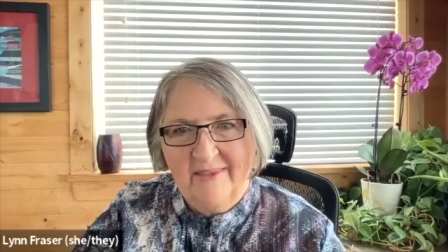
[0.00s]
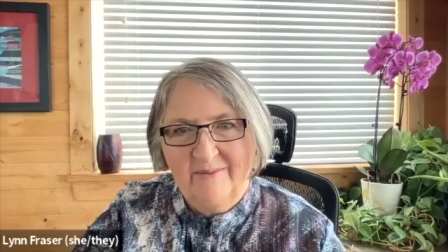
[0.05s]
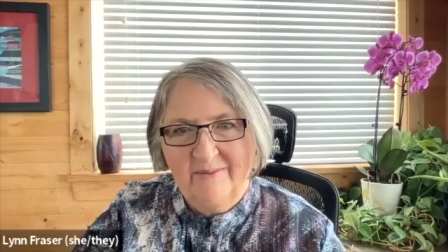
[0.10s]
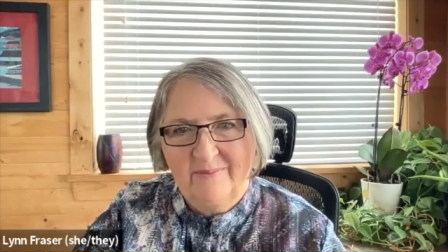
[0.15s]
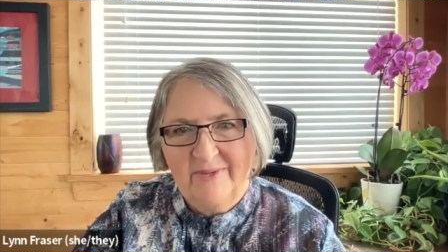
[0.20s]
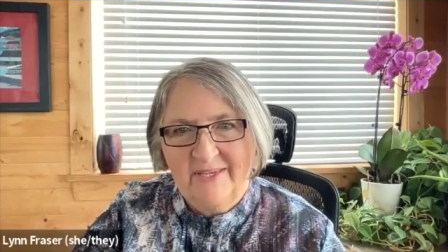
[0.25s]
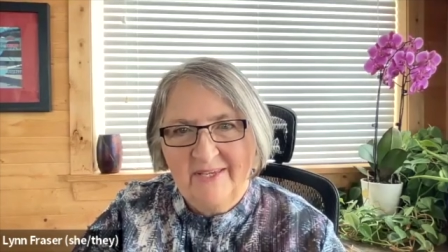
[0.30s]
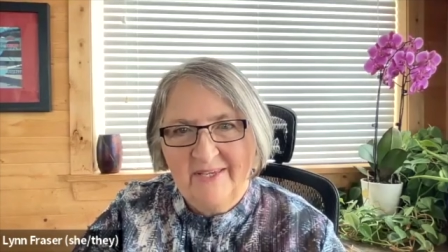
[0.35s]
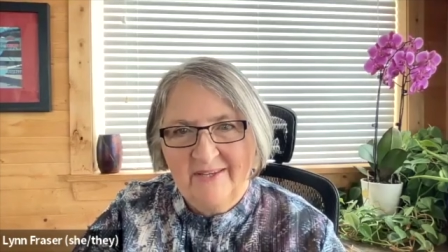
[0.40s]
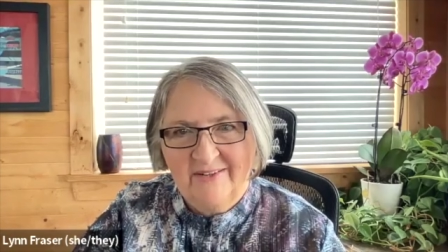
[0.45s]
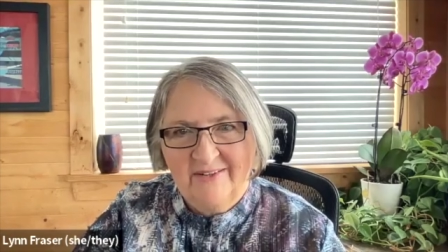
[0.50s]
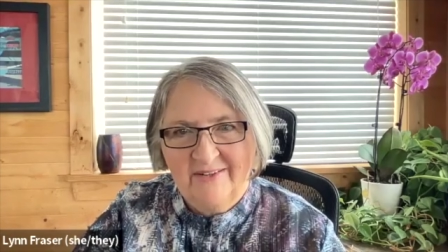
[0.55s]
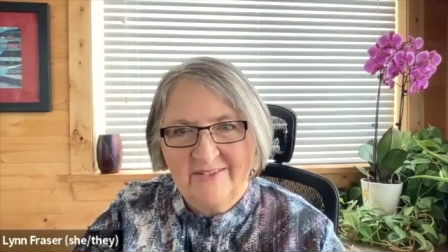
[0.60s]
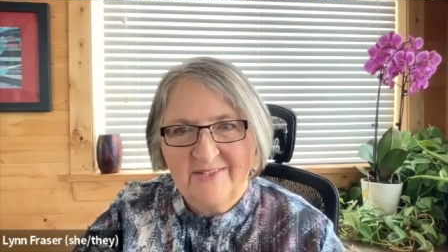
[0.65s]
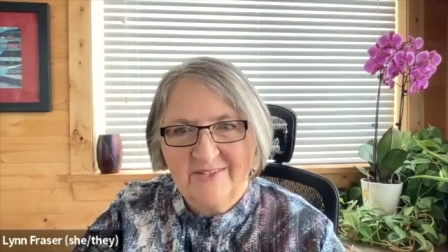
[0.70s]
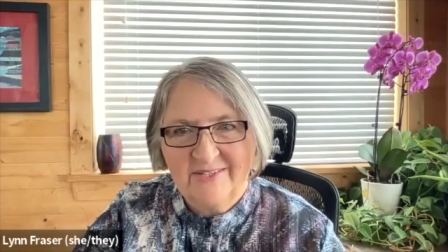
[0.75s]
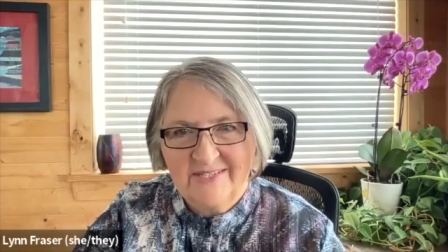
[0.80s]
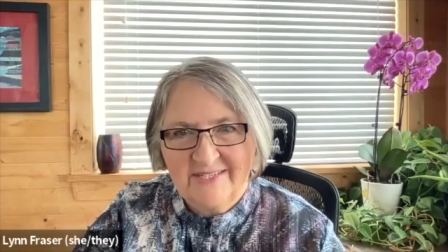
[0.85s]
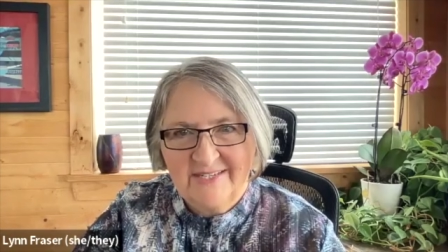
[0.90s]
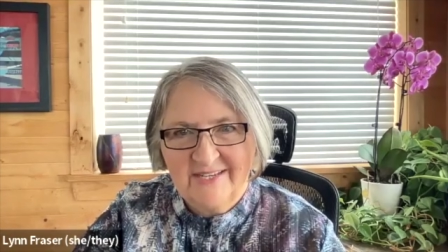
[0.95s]
We can
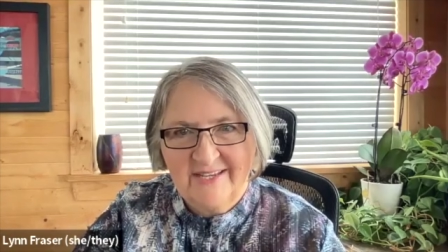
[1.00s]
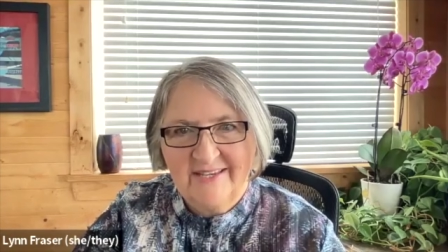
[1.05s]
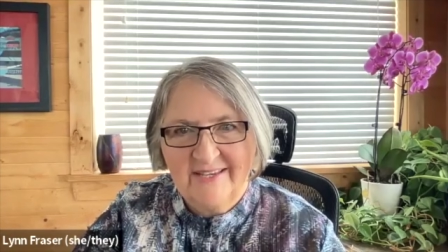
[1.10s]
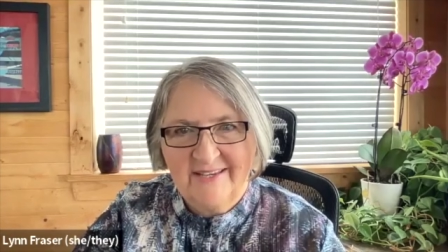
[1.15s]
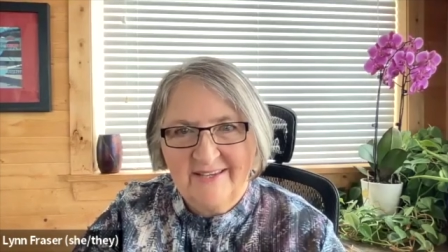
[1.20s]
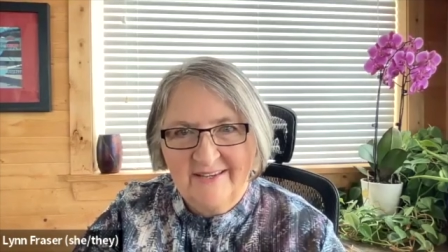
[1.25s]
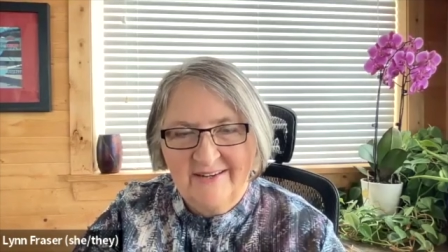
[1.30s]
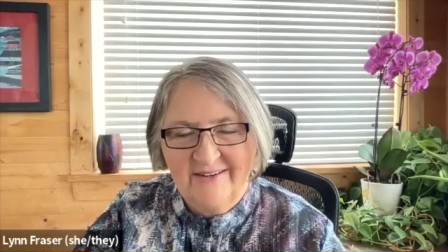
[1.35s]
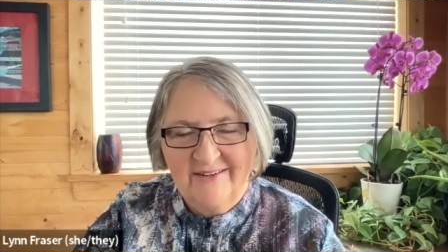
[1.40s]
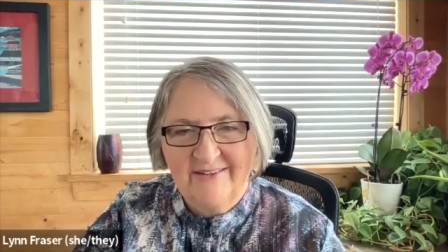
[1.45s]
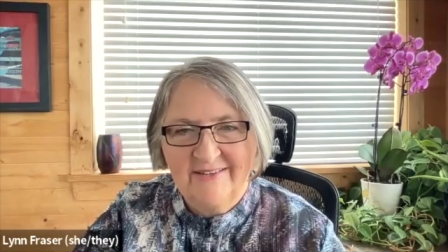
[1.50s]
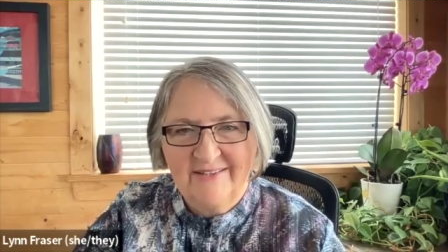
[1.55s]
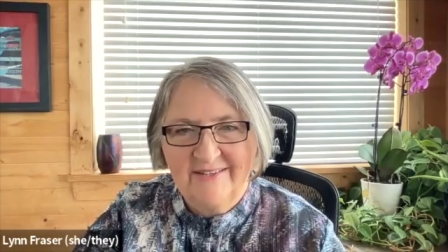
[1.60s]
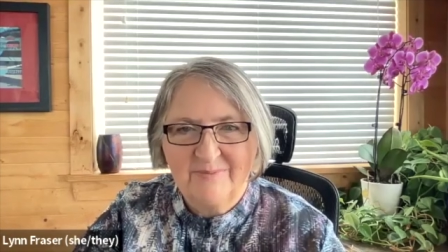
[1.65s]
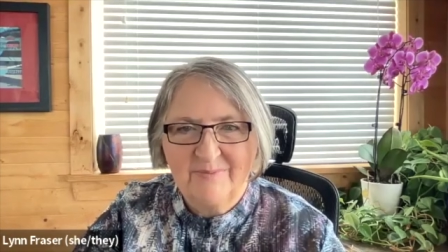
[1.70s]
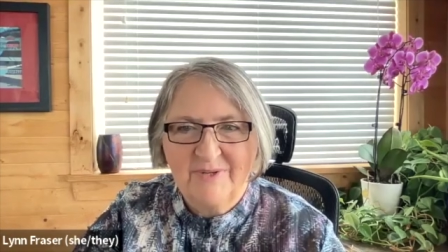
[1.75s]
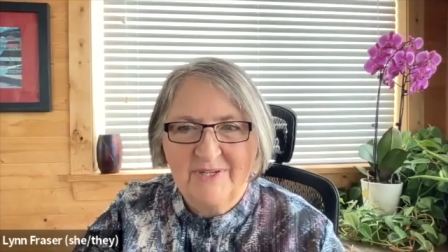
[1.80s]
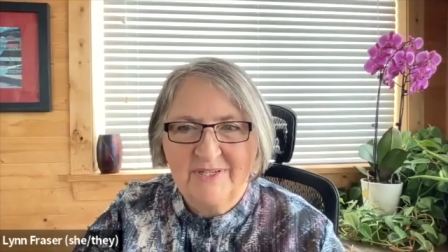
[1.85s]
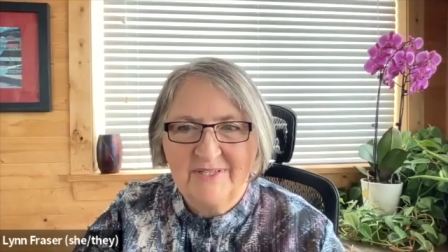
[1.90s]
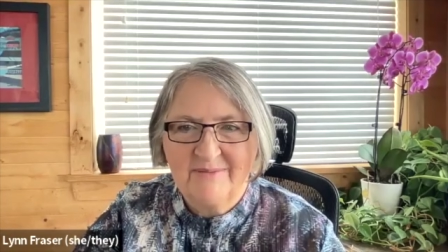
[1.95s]
also stay here in this
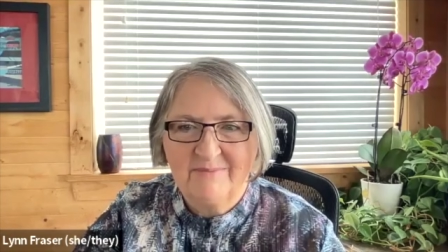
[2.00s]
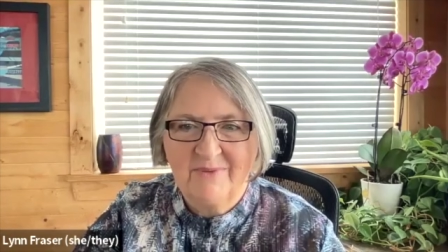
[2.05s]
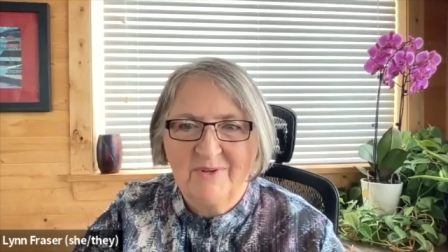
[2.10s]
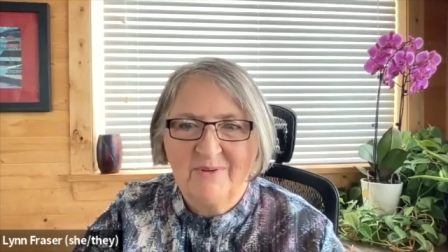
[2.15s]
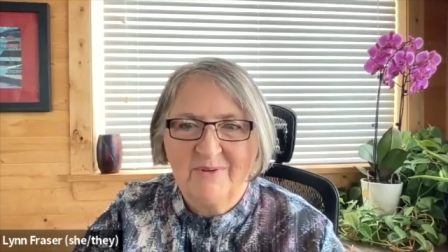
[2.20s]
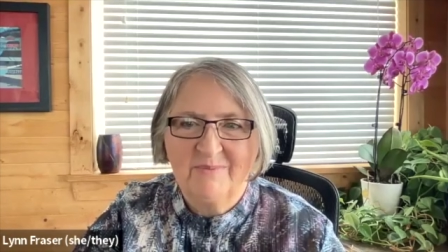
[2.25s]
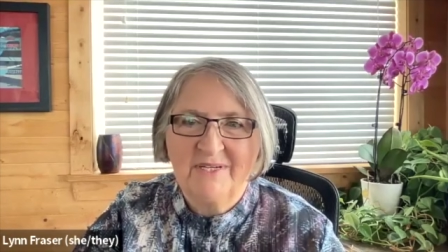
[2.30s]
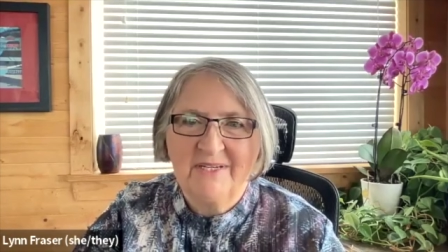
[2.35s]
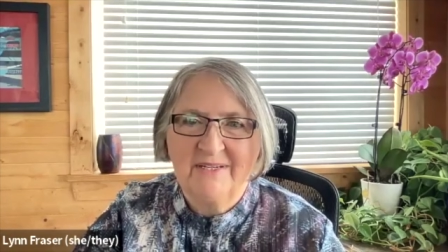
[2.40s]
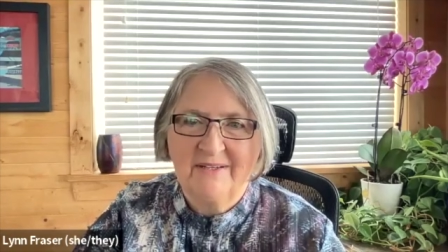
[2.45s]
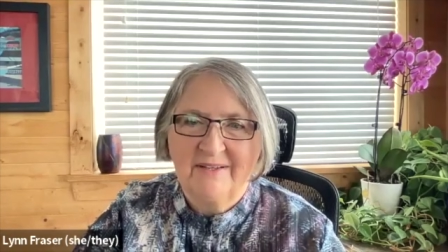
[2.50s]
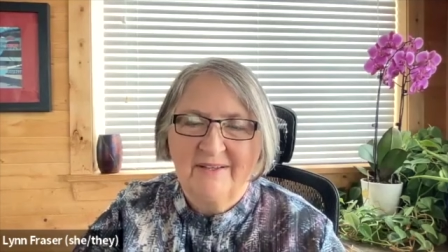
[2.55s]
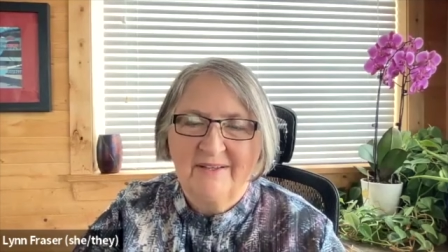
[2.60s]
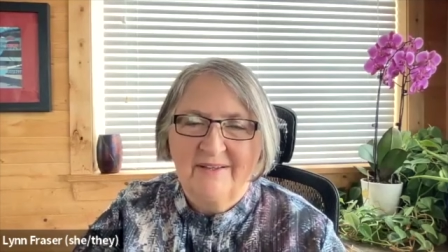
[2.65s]
present moment